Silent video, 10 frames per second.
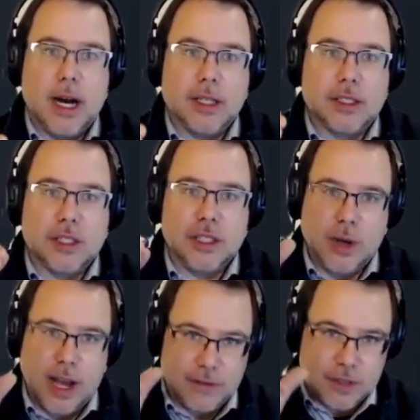because you
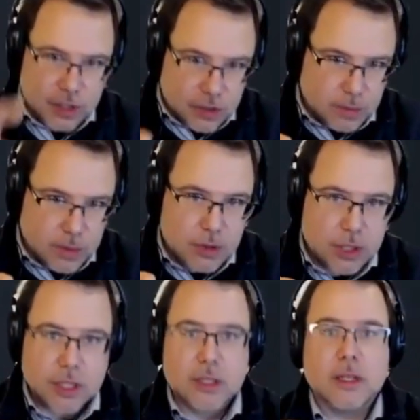have
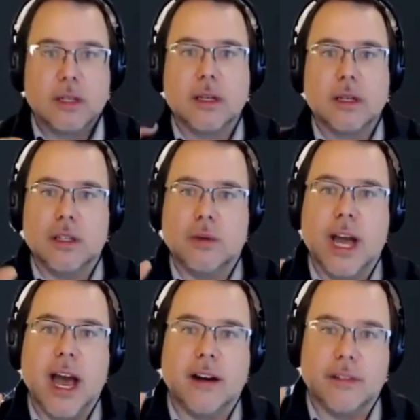distribution, you
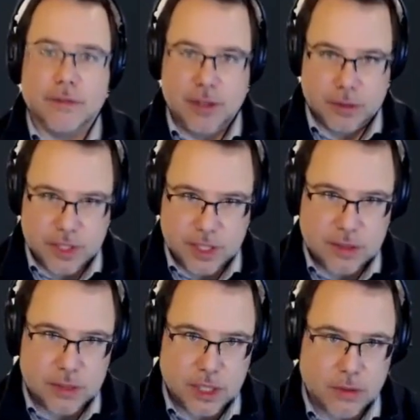have
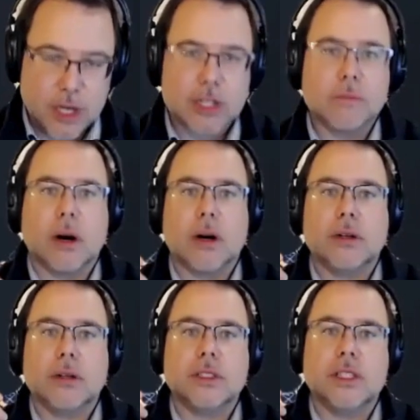systems integration
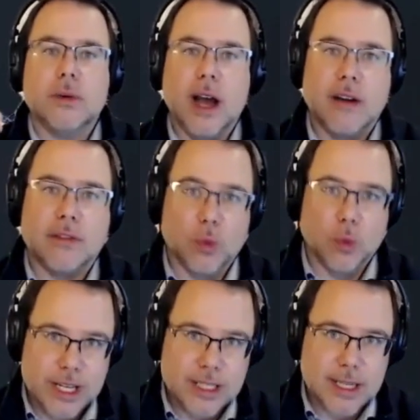partners, you have
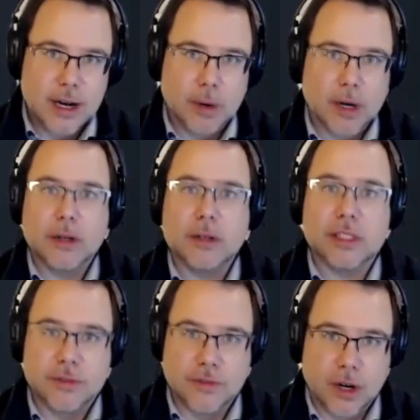resale partners
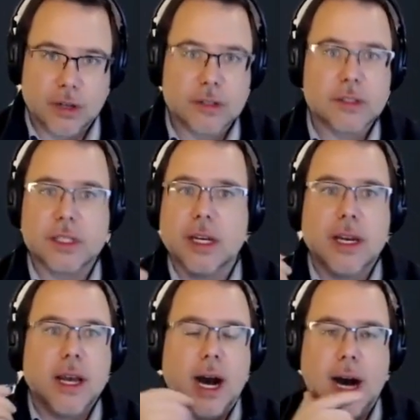and VARs,
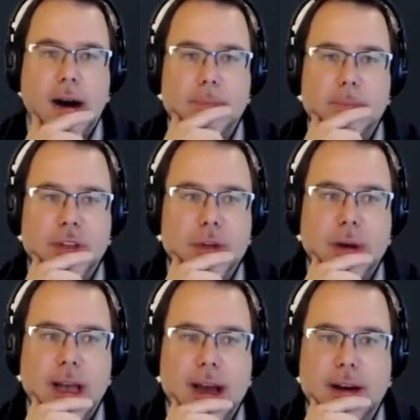you
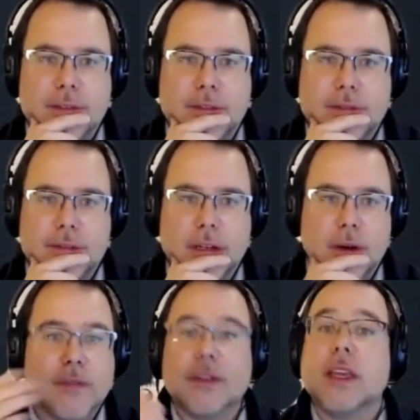have
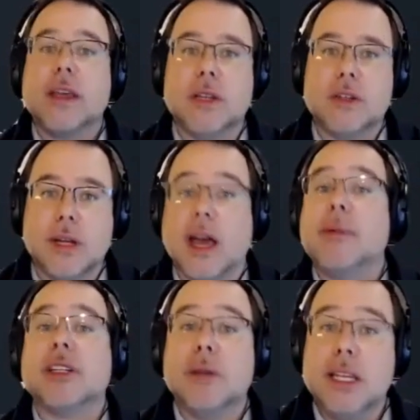everything in between,
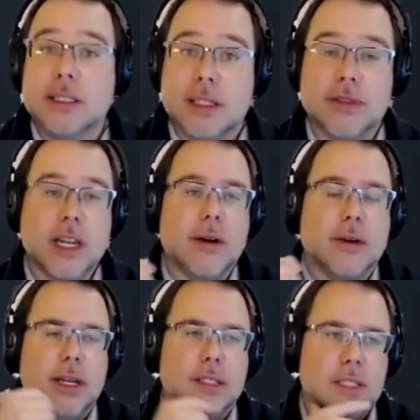MSPs even
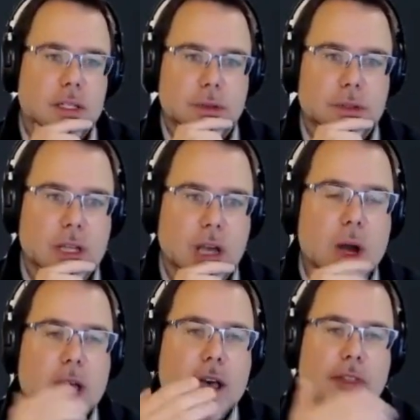nowadays too. So
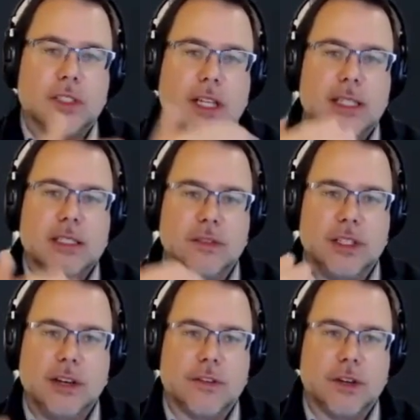there's lots of
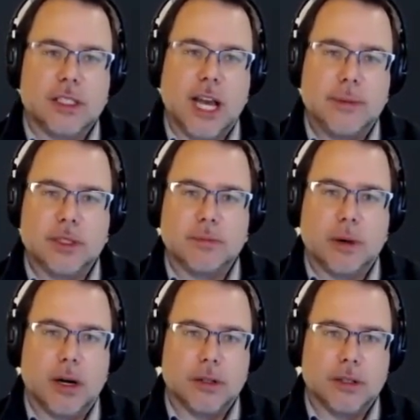different types of
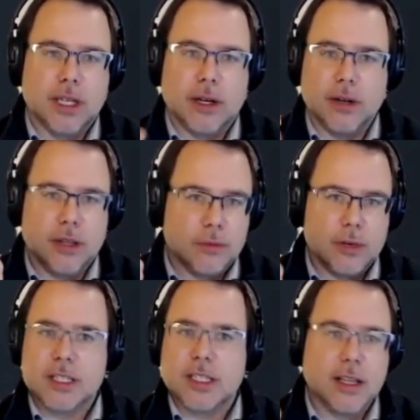partners that are either
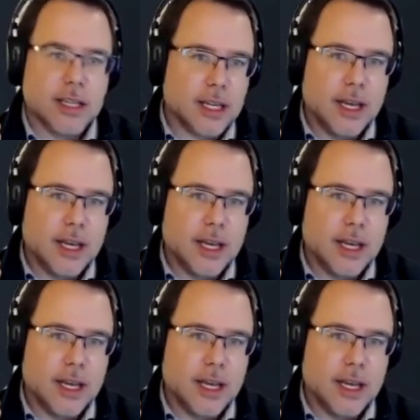reselling,